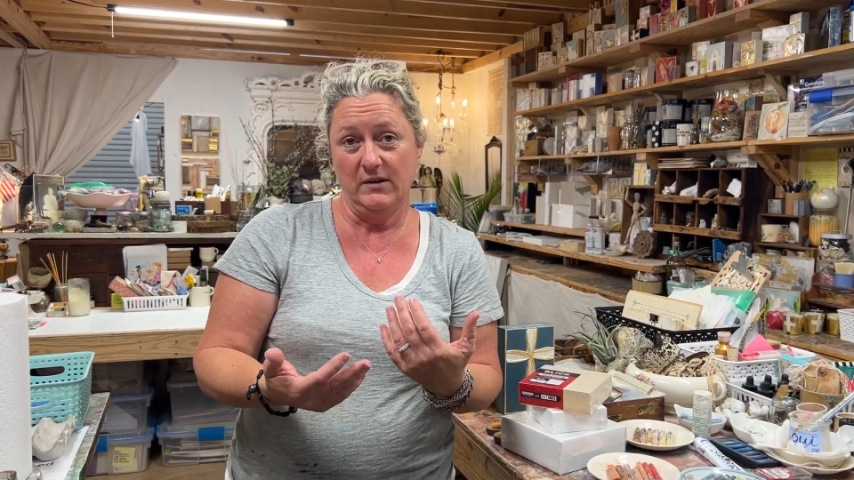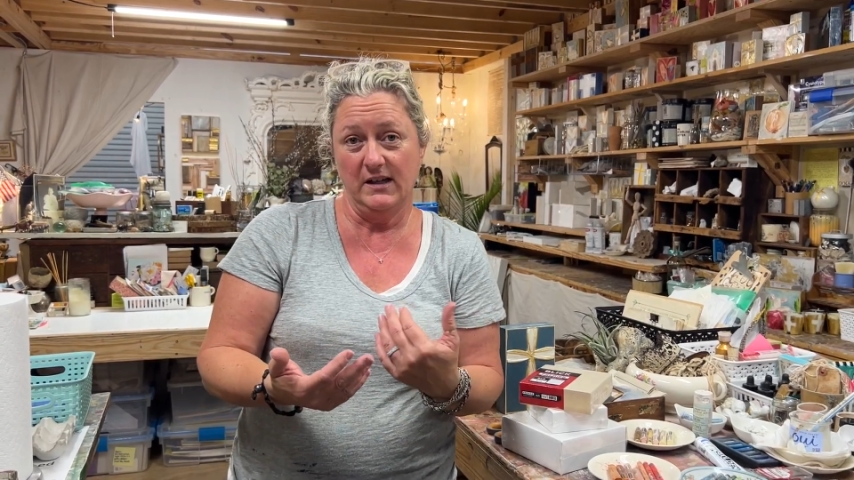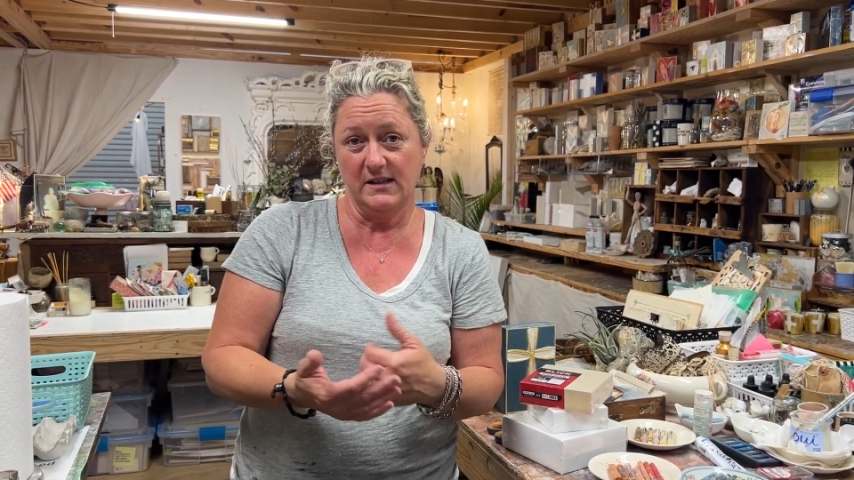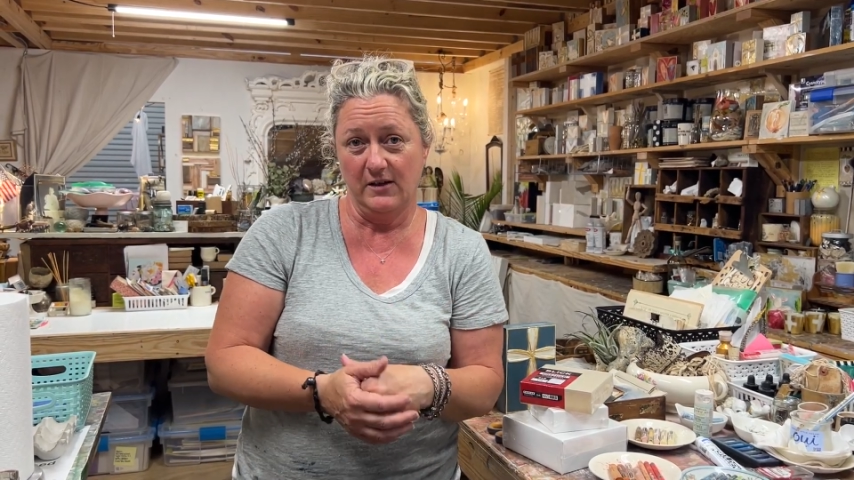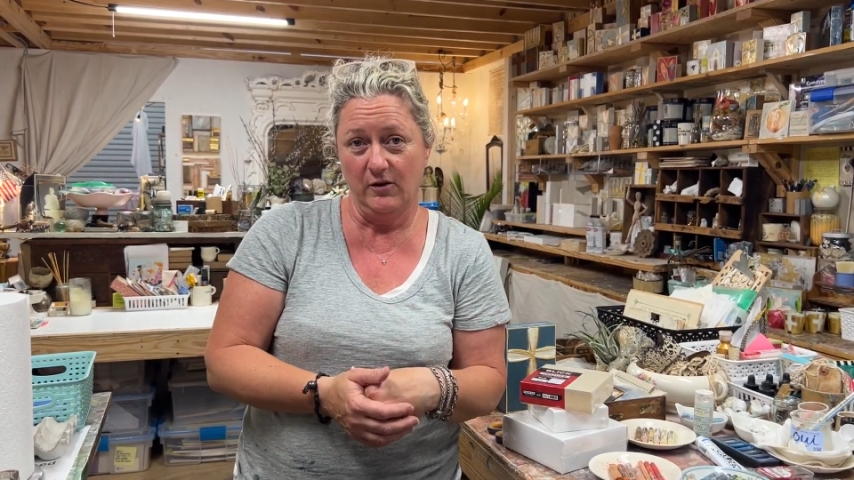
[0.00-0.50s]

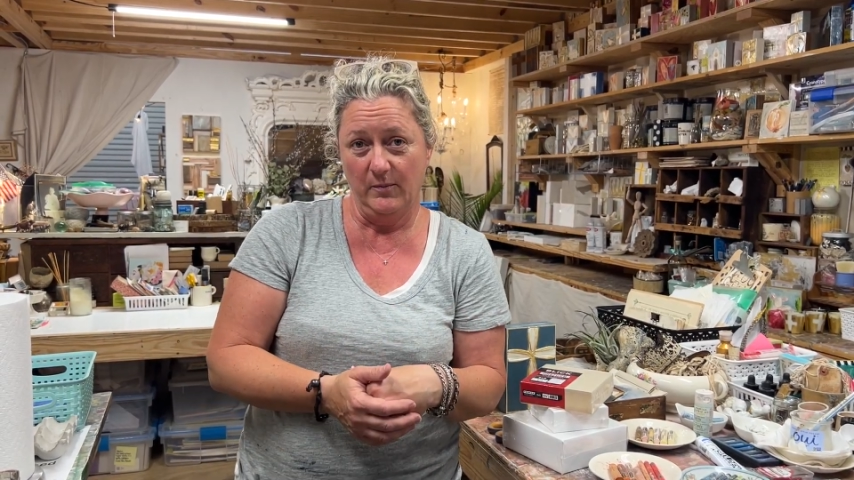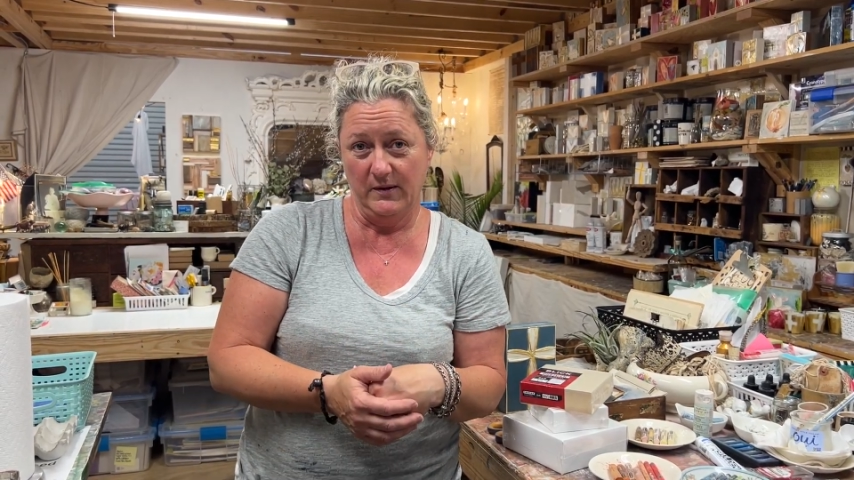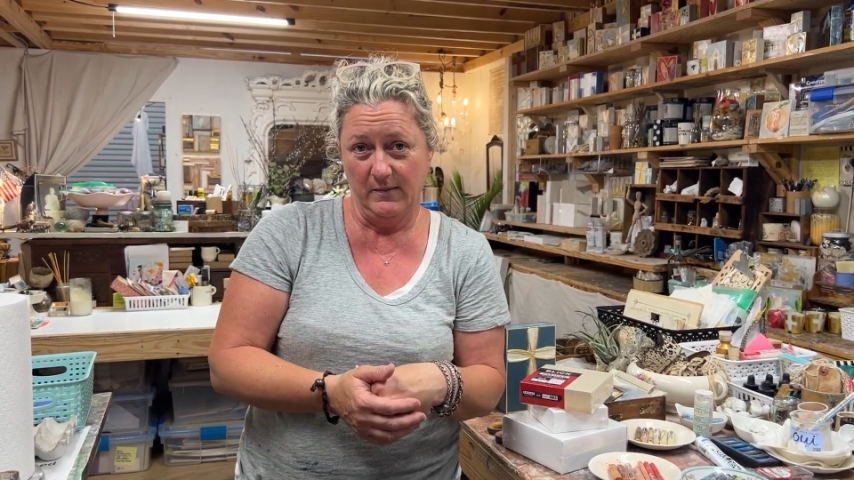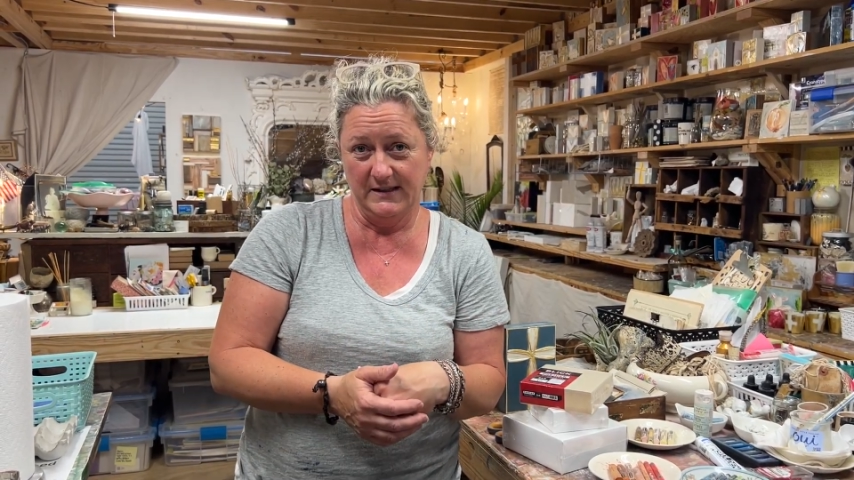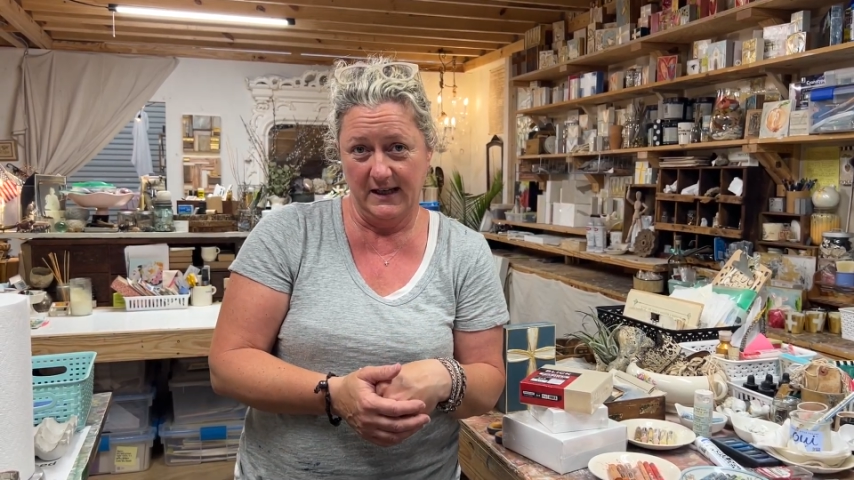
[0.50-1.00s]
because I grew up
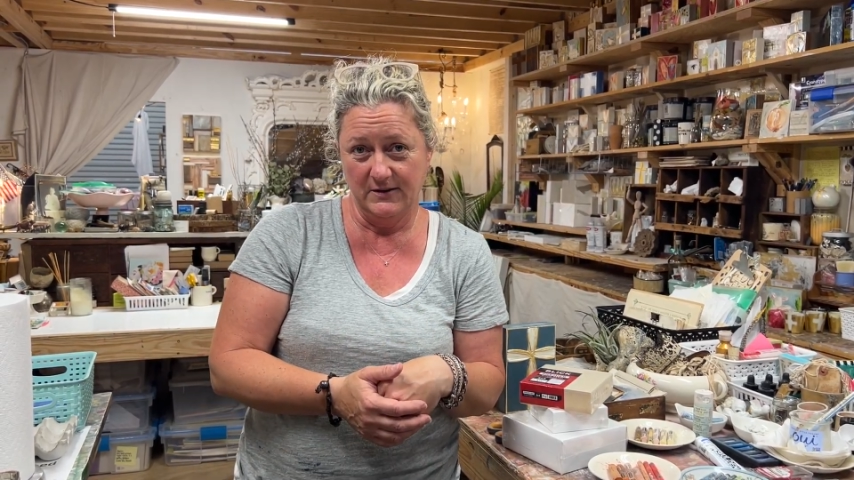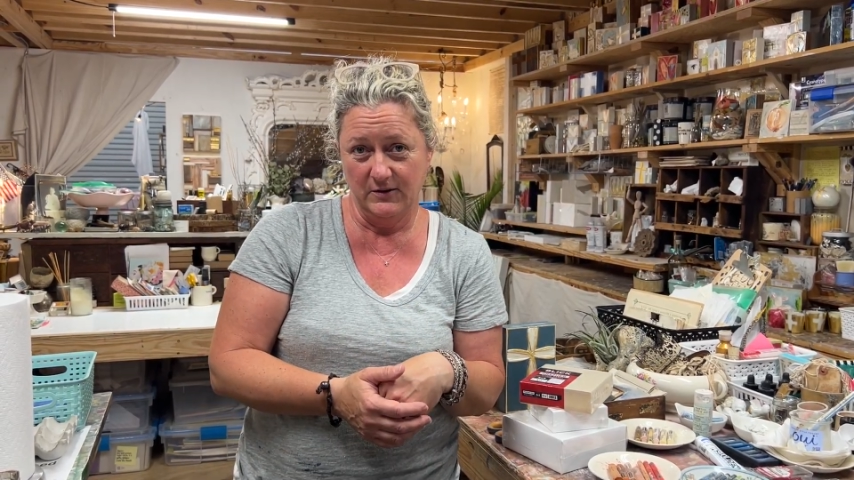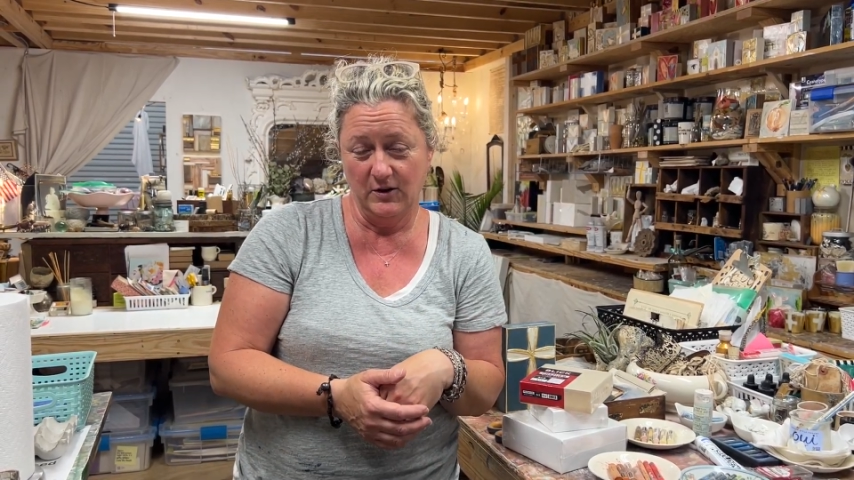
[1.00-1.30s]
with my dad doing